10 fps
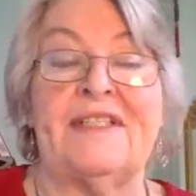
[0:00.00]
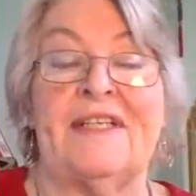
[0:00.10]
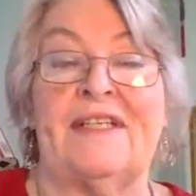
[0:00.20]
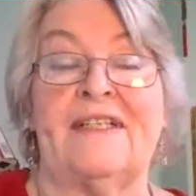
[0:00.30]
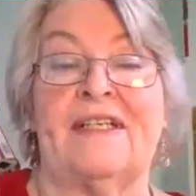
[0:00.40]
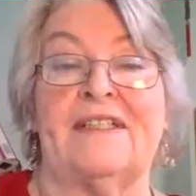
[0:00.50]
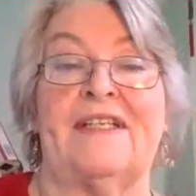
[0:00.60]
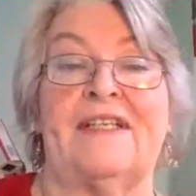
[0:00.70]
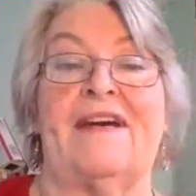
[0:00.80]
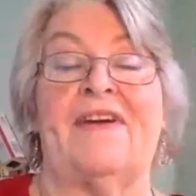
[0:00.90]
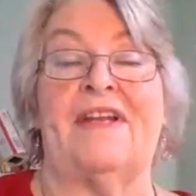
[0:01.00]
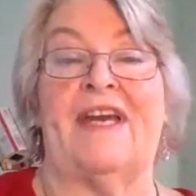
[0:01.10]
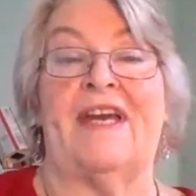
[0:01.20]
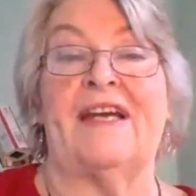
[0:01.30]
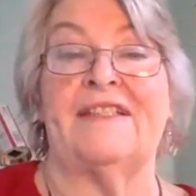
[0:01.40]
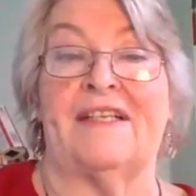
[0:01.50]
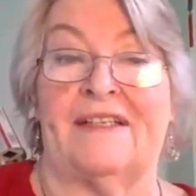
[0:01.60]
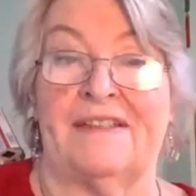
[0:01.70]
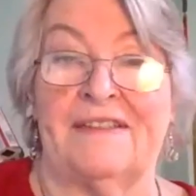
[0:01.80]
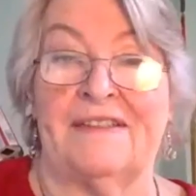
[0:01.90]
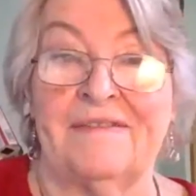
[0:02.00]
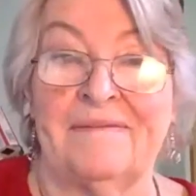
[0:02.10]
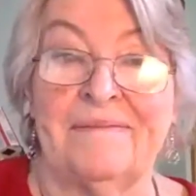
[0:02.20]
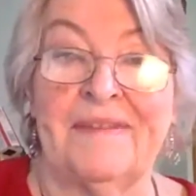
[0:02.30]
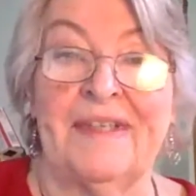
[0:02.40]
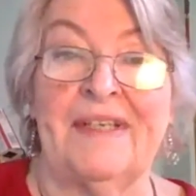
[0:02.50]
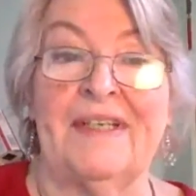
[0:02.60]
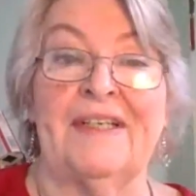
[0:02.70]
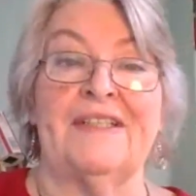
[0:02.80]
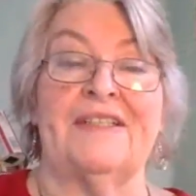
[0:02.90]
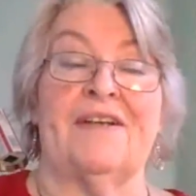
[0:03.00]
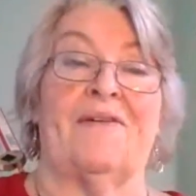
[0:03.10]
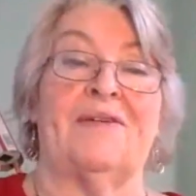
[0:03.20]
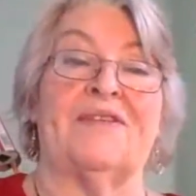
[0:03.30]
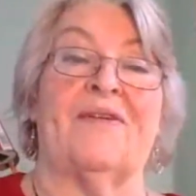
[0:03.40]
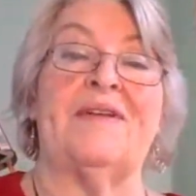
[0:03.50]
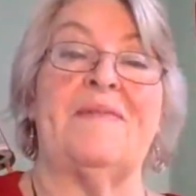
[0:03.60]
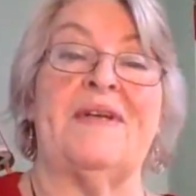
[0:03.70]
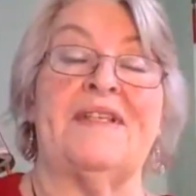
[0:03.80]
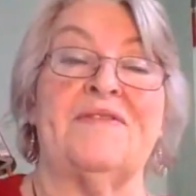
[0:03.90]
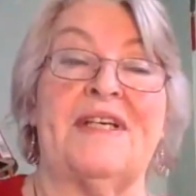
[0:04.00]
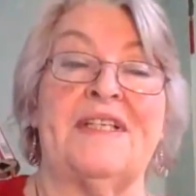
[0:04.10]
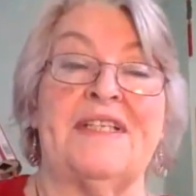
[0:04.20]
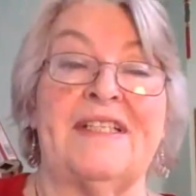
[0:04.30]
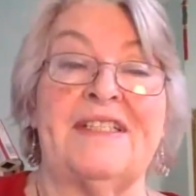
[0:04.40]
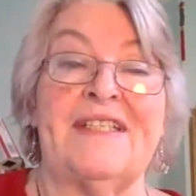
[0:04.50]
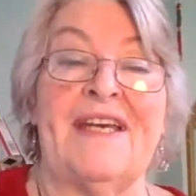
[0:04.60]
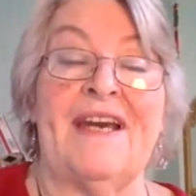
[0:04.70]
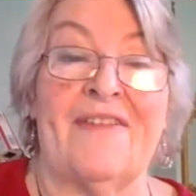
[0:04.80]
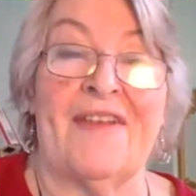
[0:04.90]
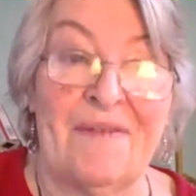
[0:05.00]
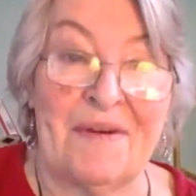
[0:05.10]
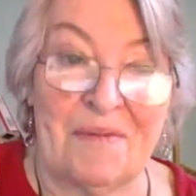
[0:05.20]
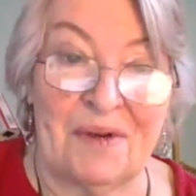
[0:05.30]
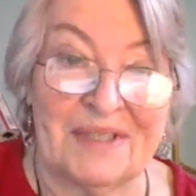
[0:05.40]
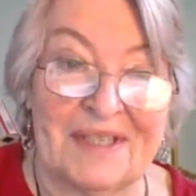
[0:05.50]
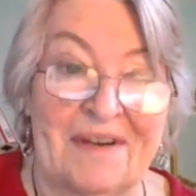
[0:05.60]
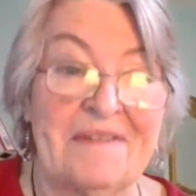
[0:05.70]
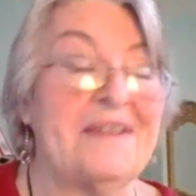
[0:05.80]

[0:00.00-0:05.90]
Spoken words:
and it doesn't have any eggs in it. So it's going to be interesting to see how that one works out.